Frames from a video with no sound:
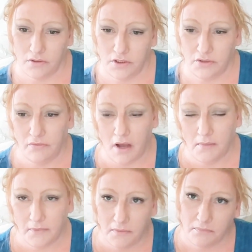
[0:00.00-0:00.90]
to rob
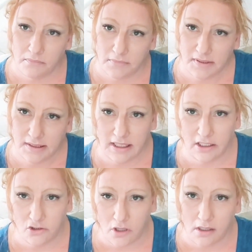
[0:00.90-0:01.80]
them,
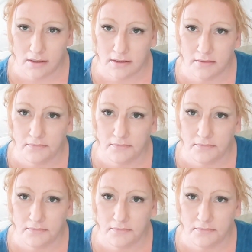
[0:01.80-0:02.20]
ticket trucks.